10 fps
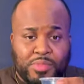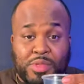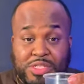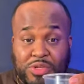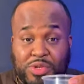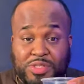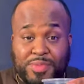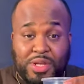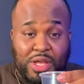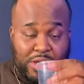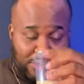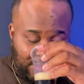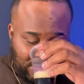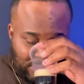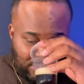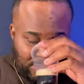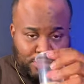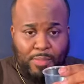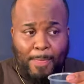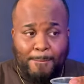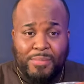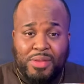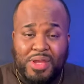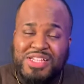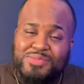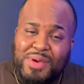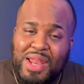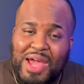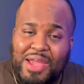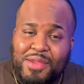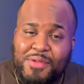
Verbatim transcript: See what it smell like? It smell like